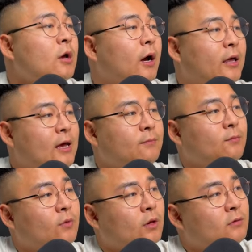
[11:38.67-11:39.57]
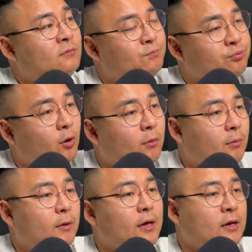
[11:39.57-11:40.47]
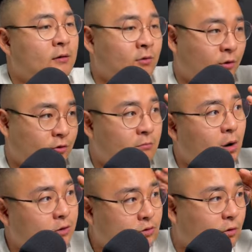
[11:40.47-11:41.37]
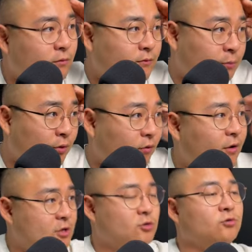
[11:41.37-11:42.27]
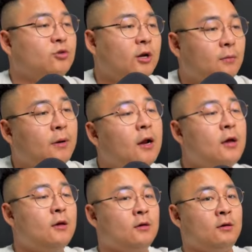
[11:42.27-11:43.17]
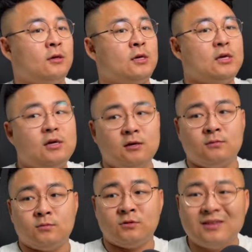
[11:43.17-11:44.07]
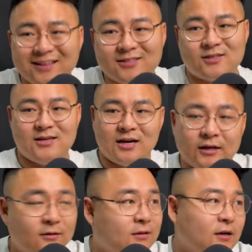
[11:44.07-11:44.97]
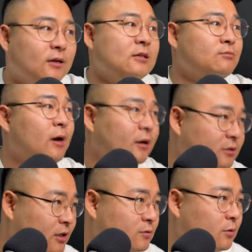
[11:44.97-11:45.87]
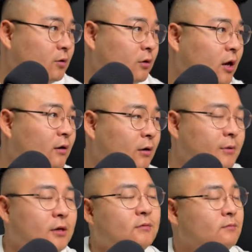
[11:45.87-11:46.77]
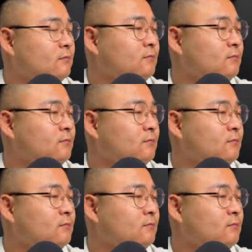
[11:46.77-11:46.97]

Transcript: again, probably not the most sort of professional trader, but he gets the idea is my assessment. Okay, I mean,